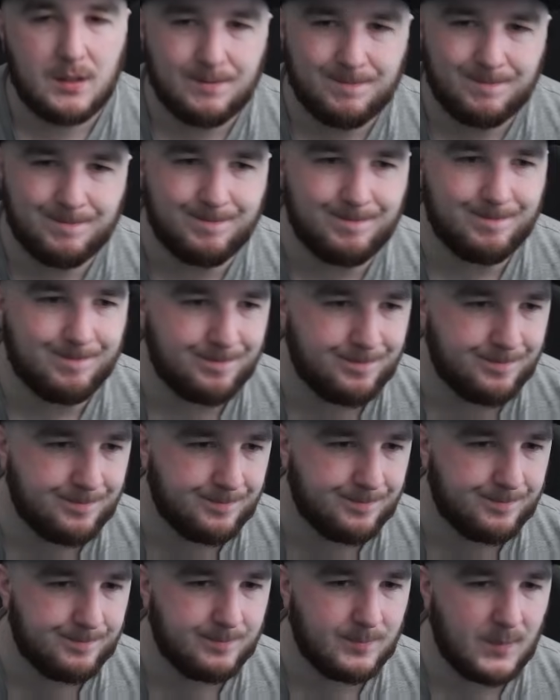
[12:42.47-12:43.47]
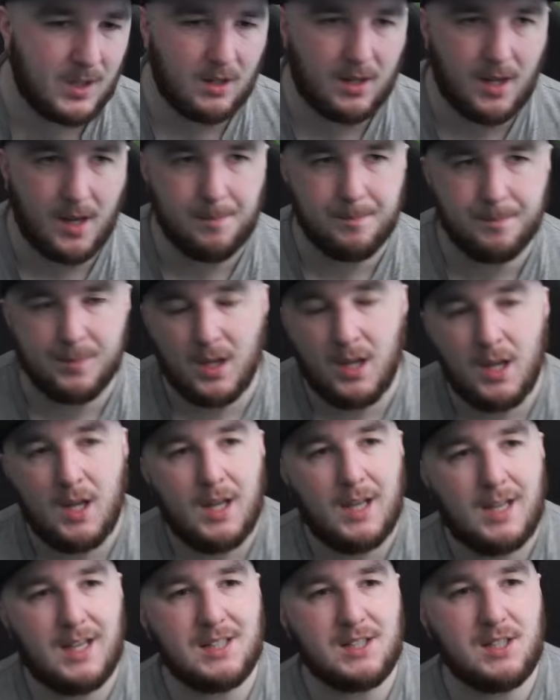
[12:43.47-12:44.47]
Okay,
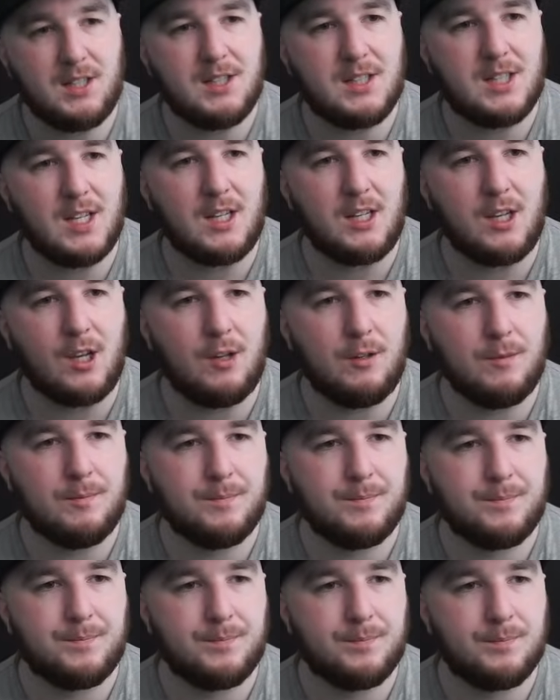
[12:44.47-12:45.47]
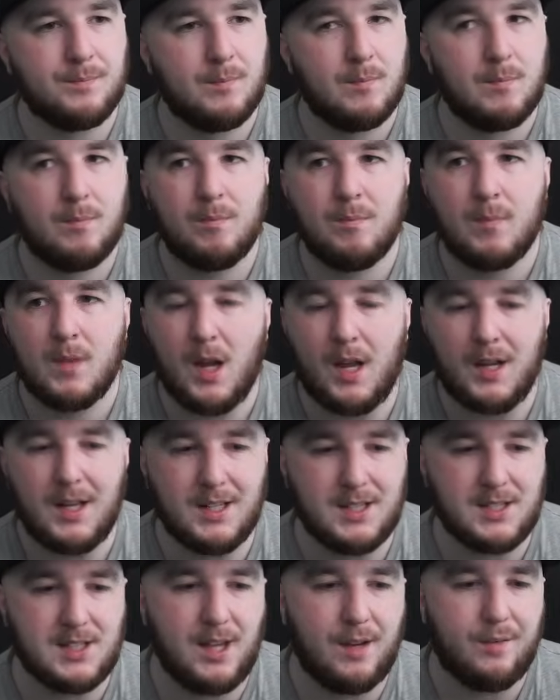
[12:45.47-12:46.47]
let's continue, and
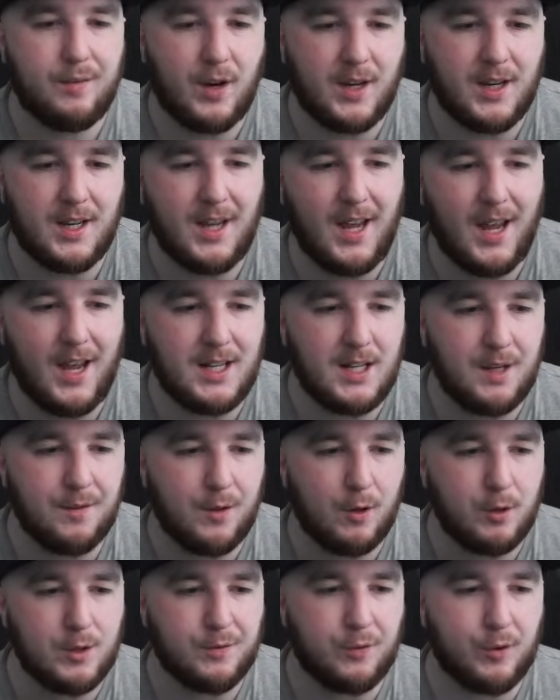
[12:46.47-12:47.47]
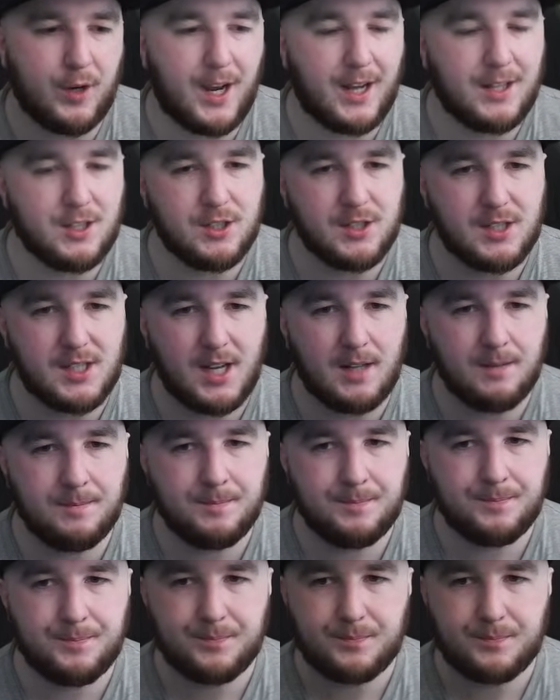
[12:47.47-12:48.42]
let's see if I can get any of those free agents in.